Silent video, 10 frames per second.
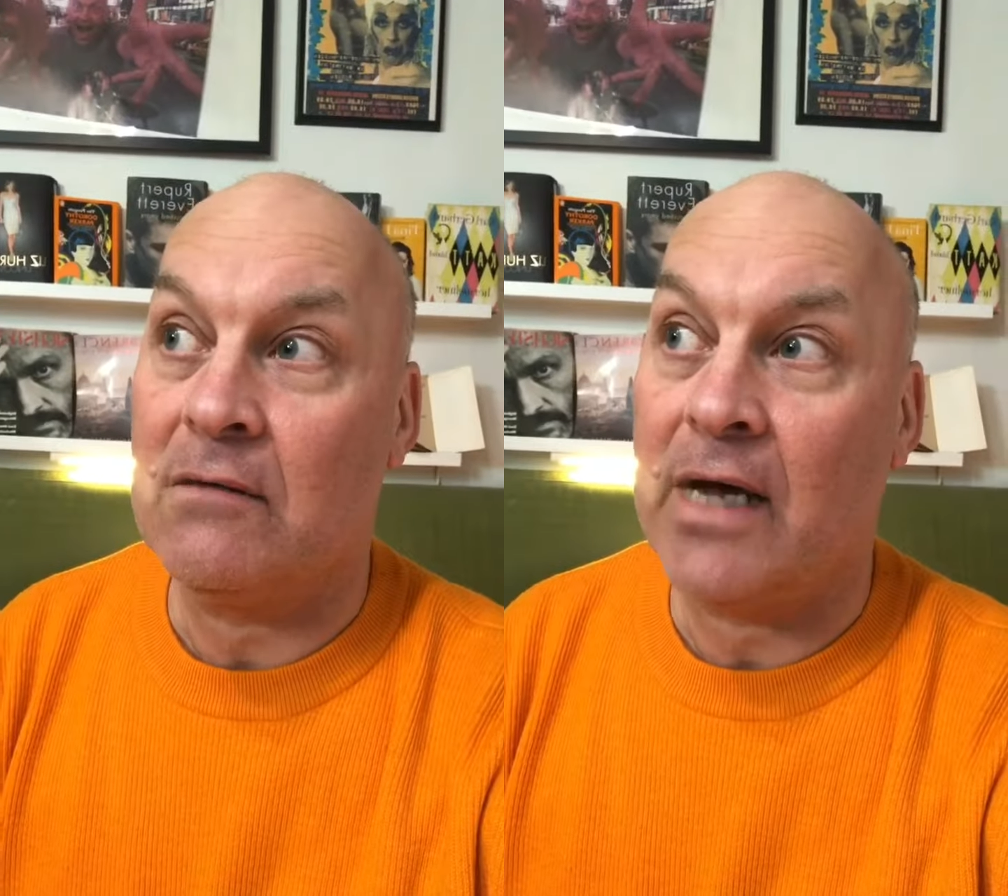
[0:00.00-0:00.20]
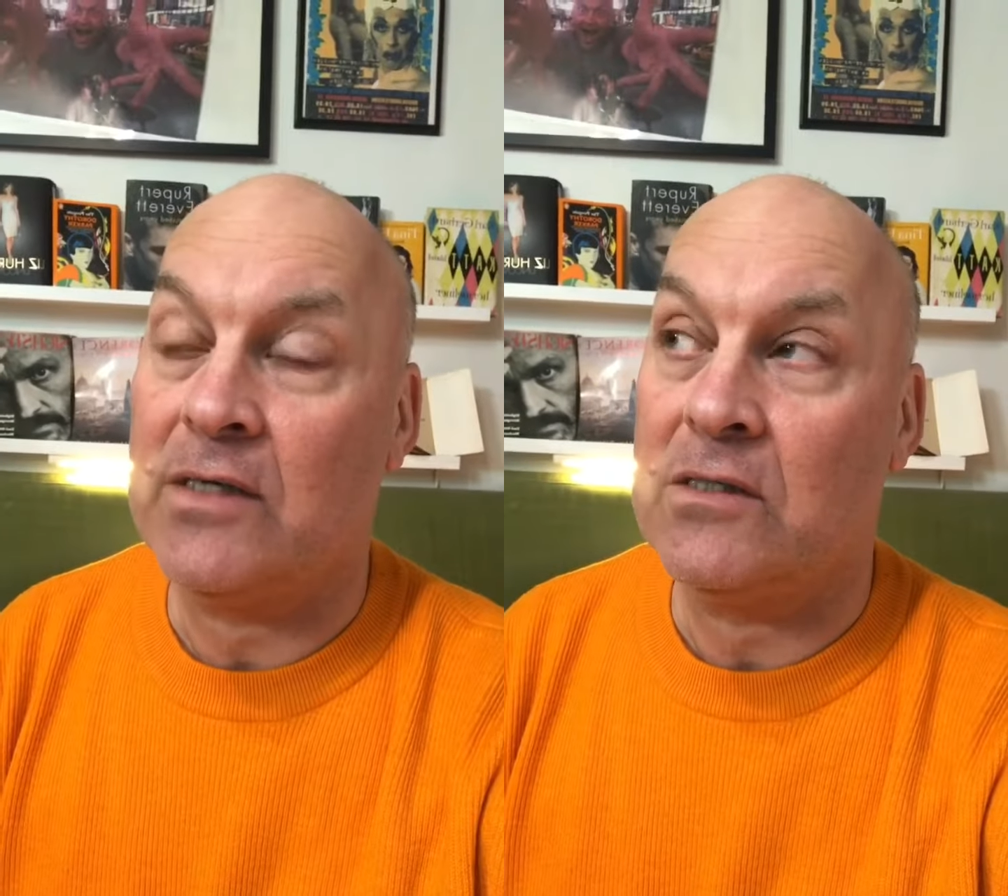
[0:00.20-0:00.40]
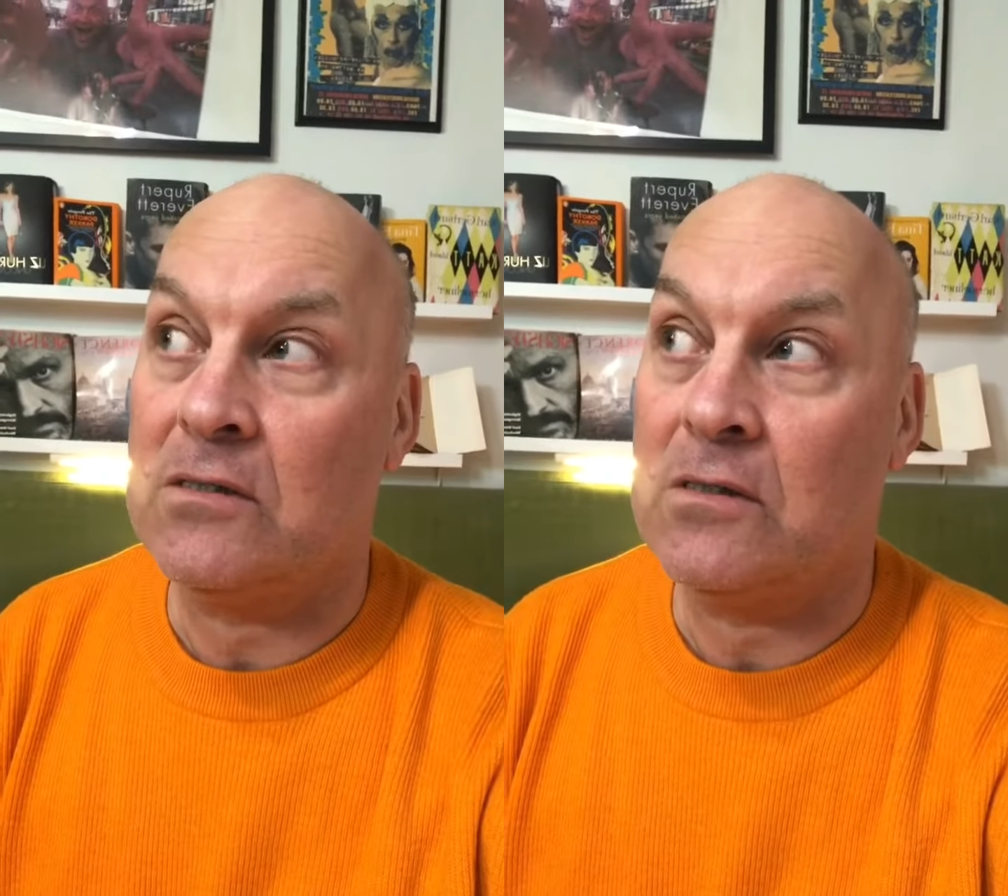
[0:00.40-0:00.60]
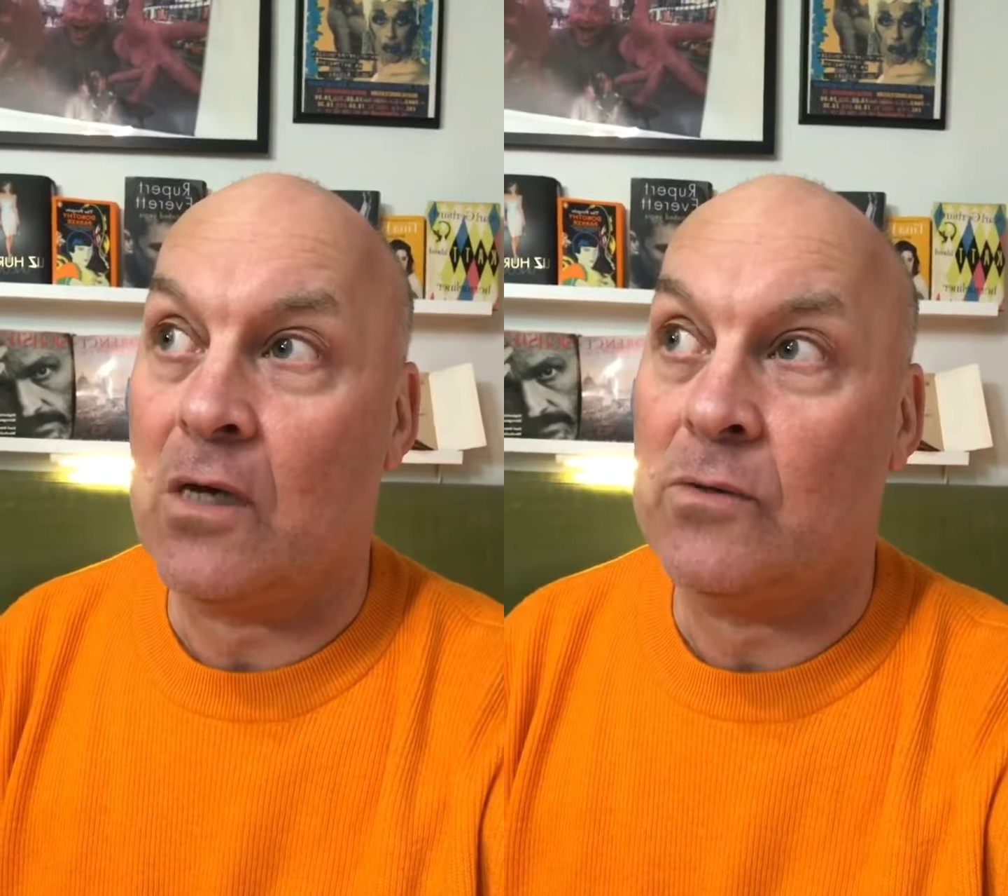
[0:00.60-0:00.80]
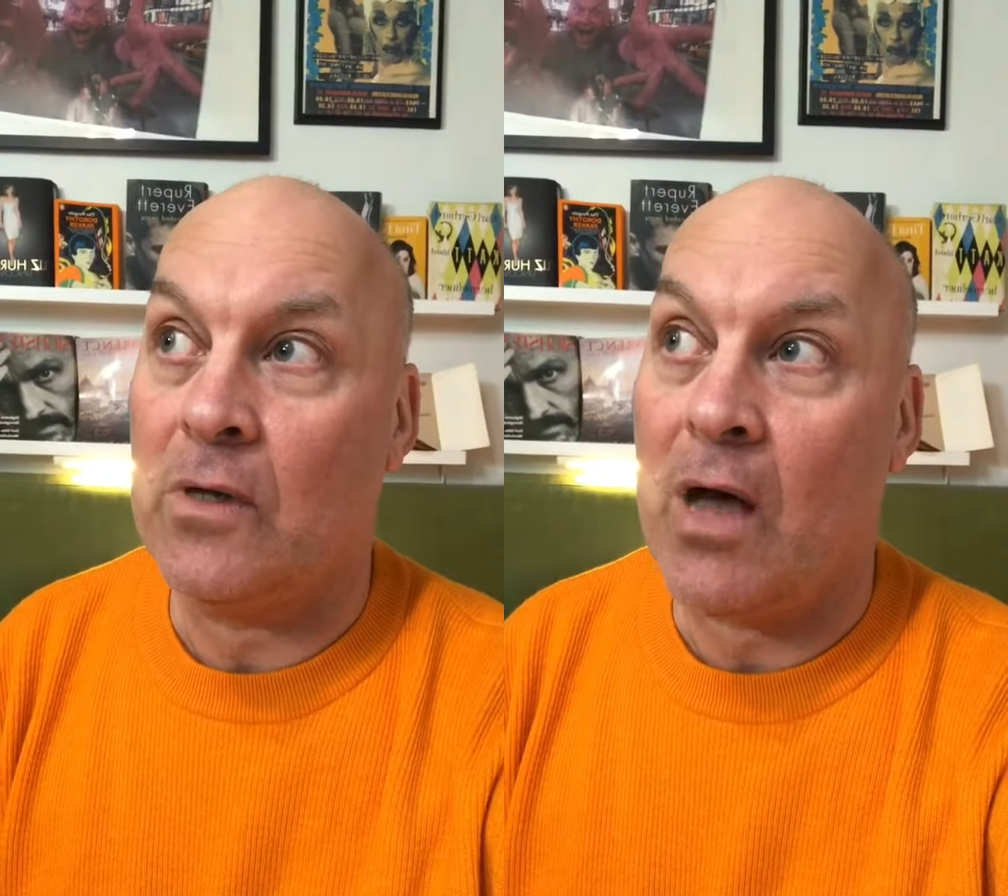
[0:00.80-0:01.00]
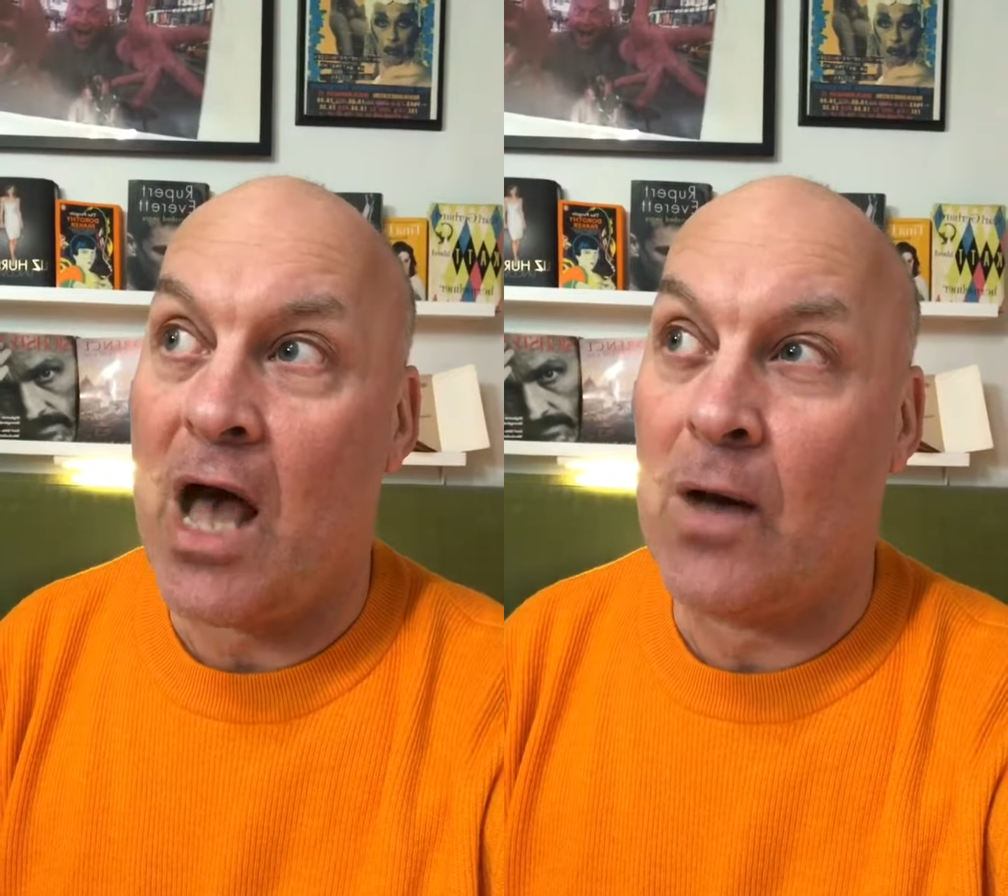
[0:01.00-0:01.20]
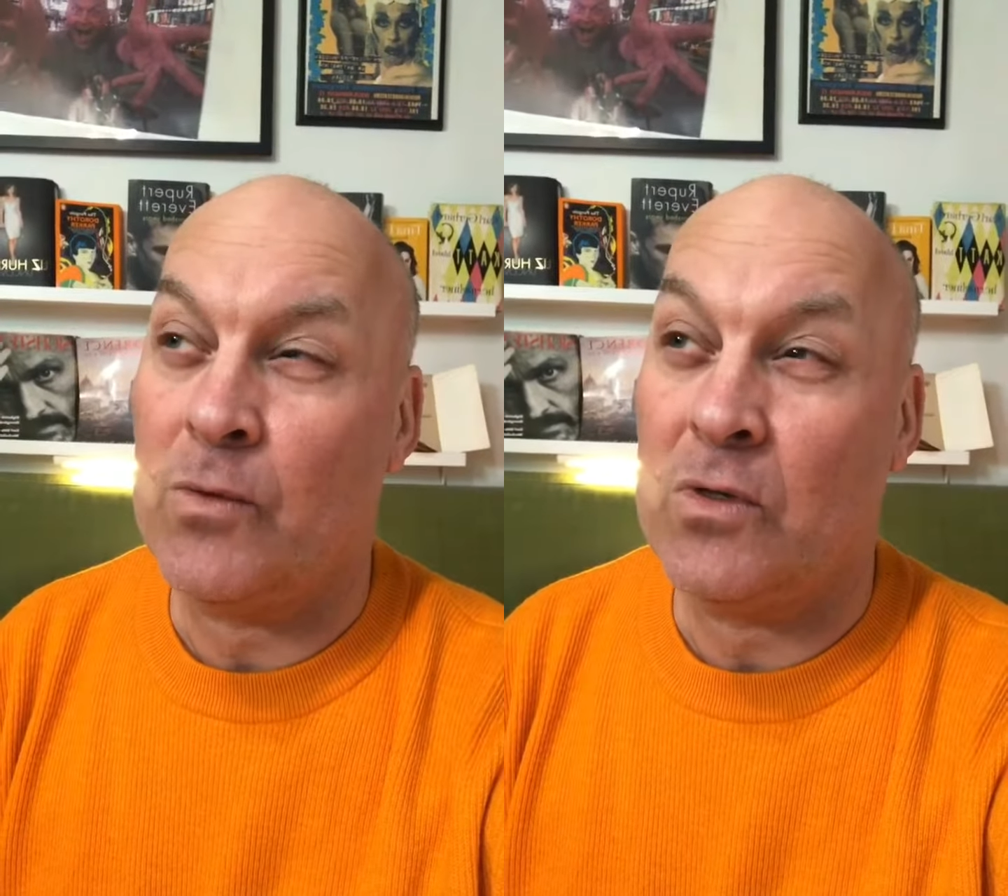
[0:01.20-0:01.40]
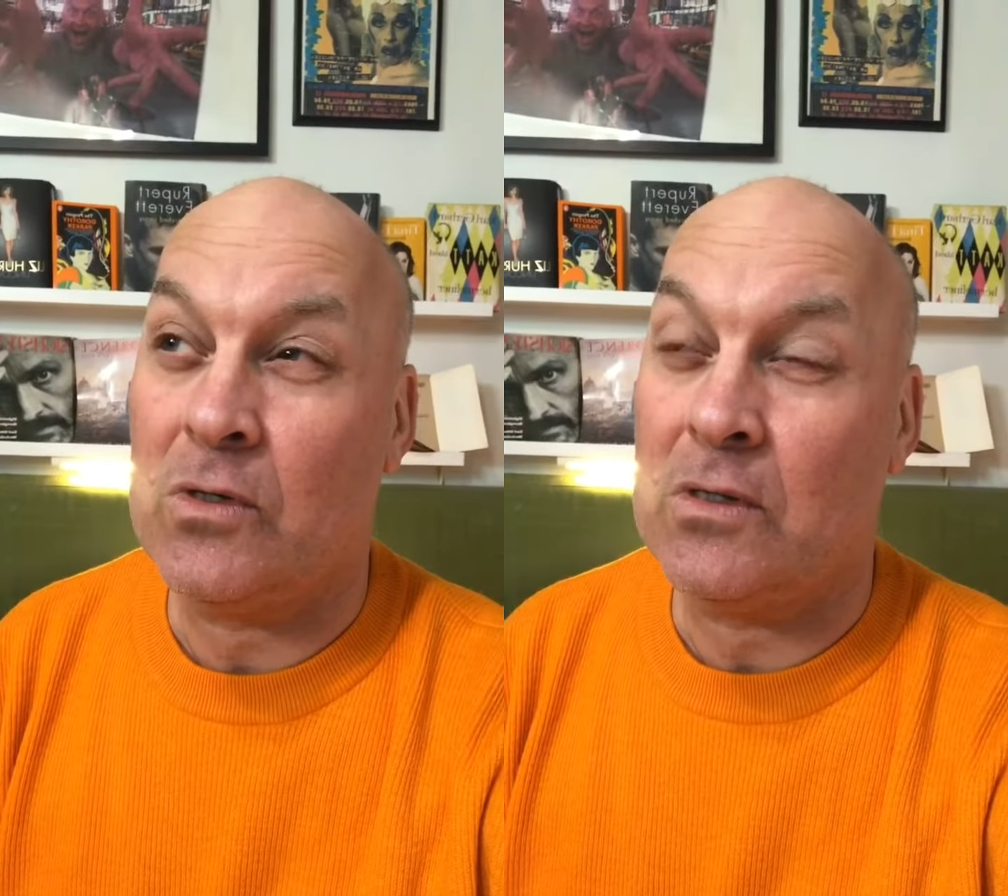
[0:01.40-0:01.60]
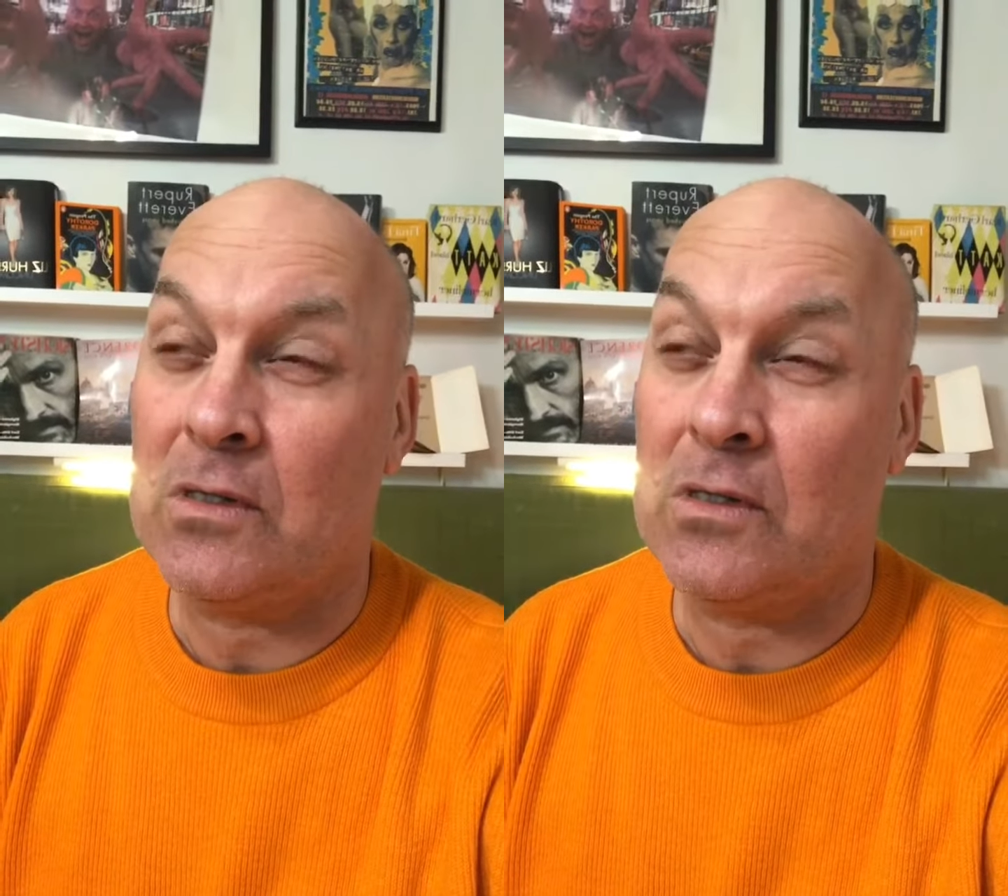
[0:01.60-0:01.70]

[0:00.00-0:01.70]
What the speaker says: I don't know how you